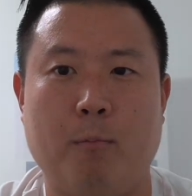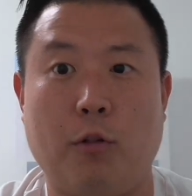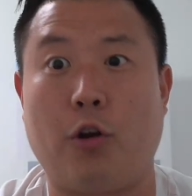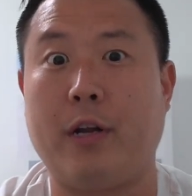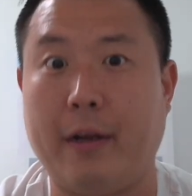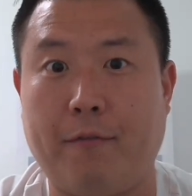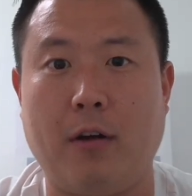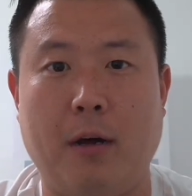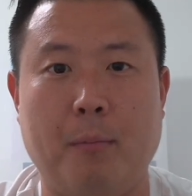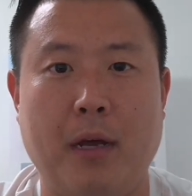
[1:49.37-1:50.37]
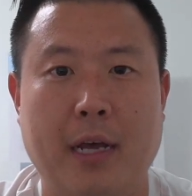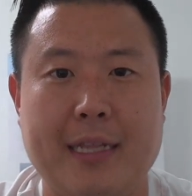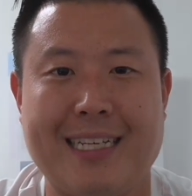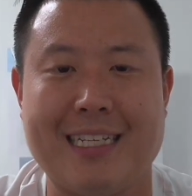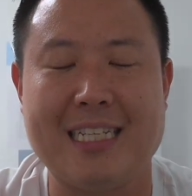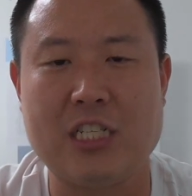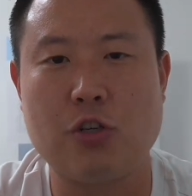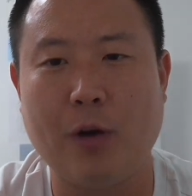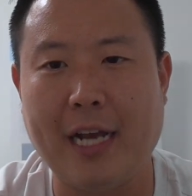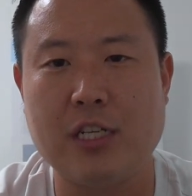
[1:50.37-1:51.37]
learning from the
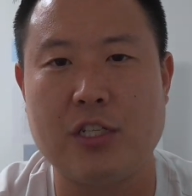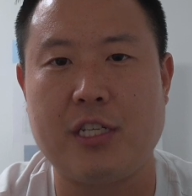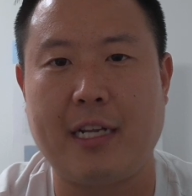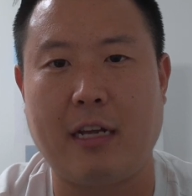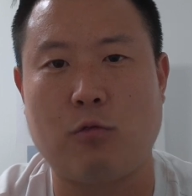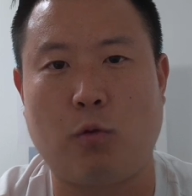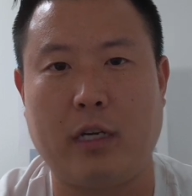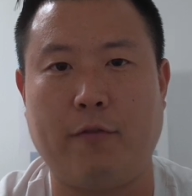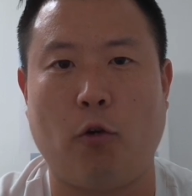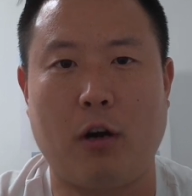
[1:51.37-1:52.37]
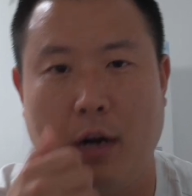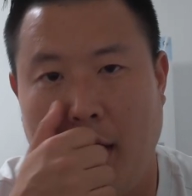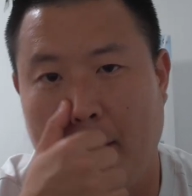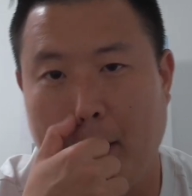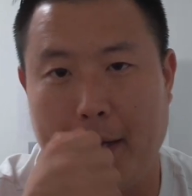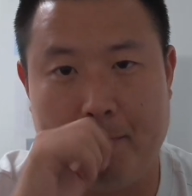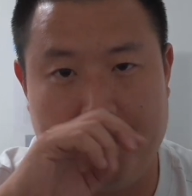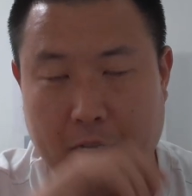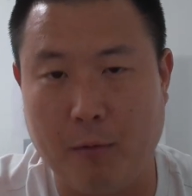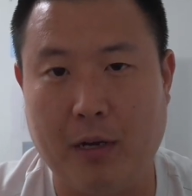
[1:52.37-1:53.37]
initial agency that I was working for. But
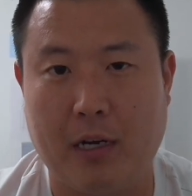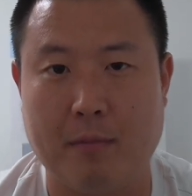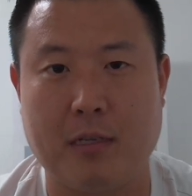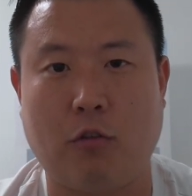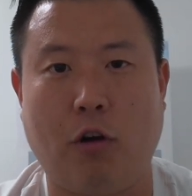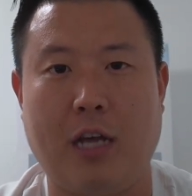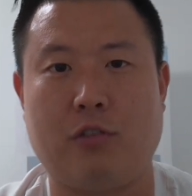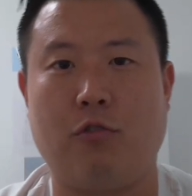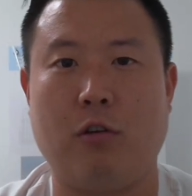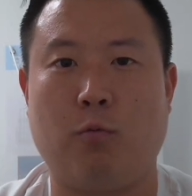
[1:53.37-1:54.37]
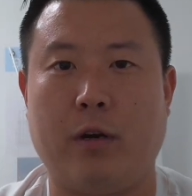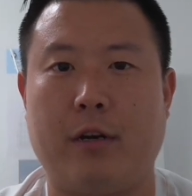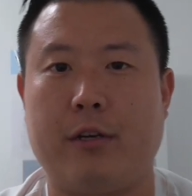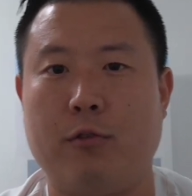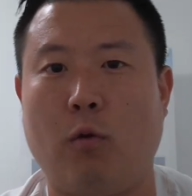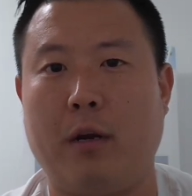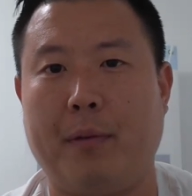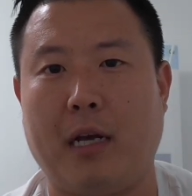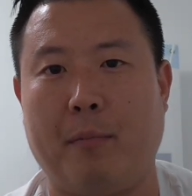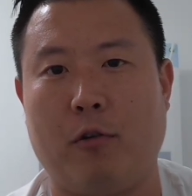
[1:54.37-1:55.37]
there comes a crossroad where you want to
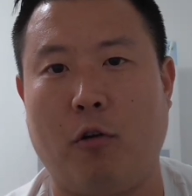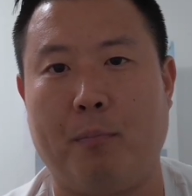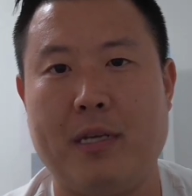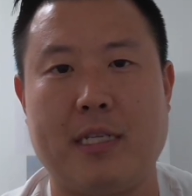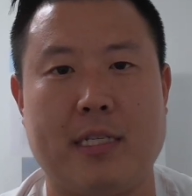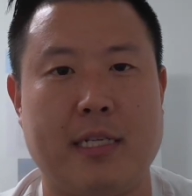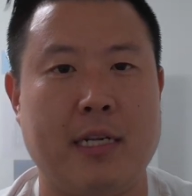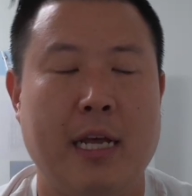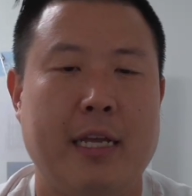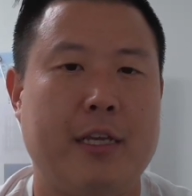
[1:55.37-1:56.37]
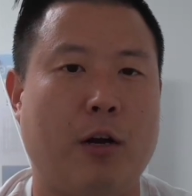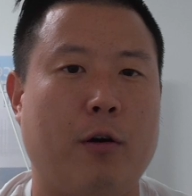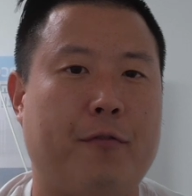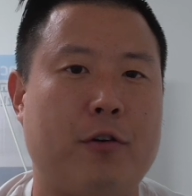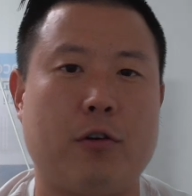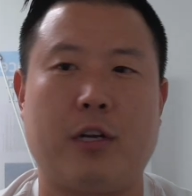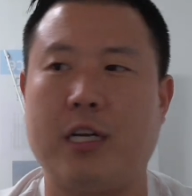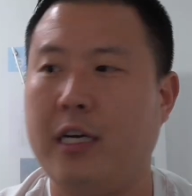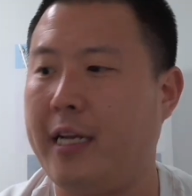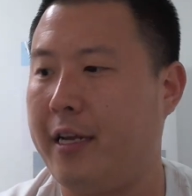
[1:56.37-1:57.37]
become your own business, and if you're
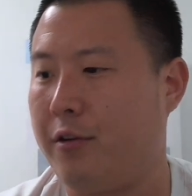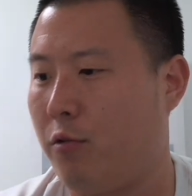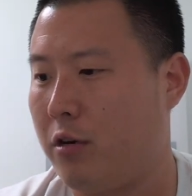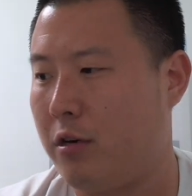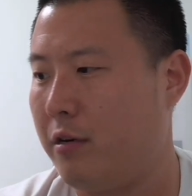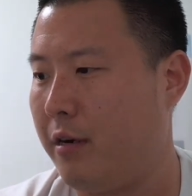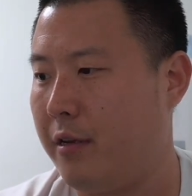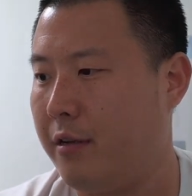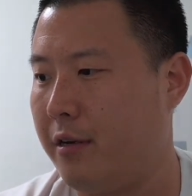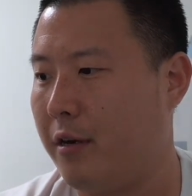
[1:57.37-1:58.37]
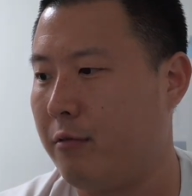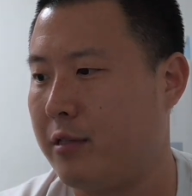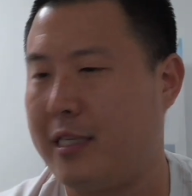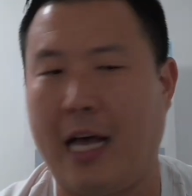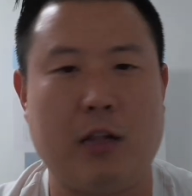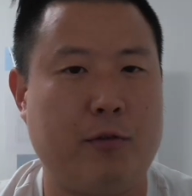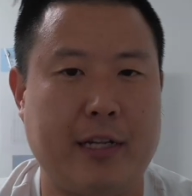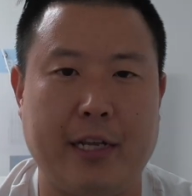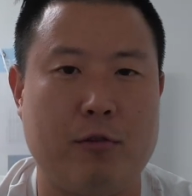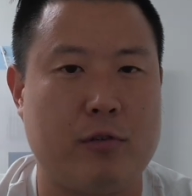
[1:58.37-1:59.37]
good at your salary
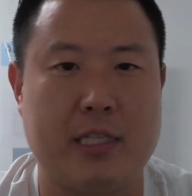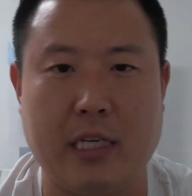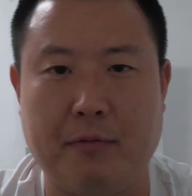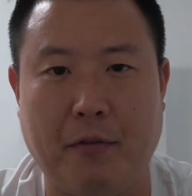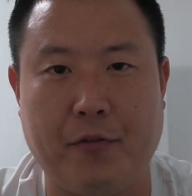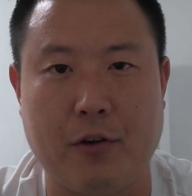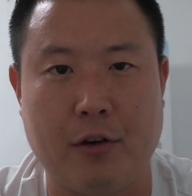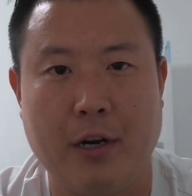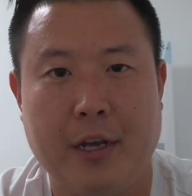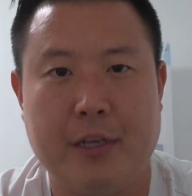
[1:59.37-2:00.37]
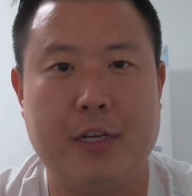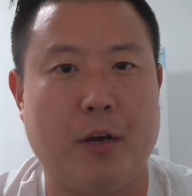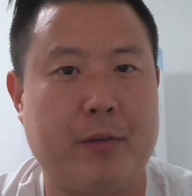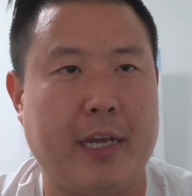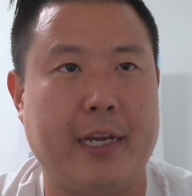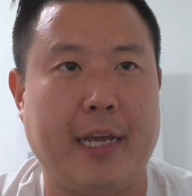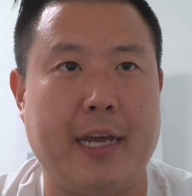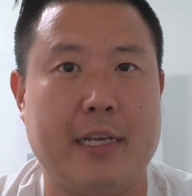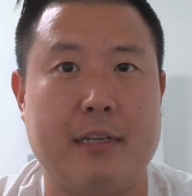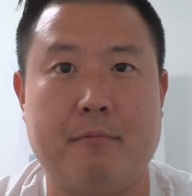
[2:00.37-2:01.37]
that you receive, if you're getting
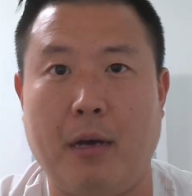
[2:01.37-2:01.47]
a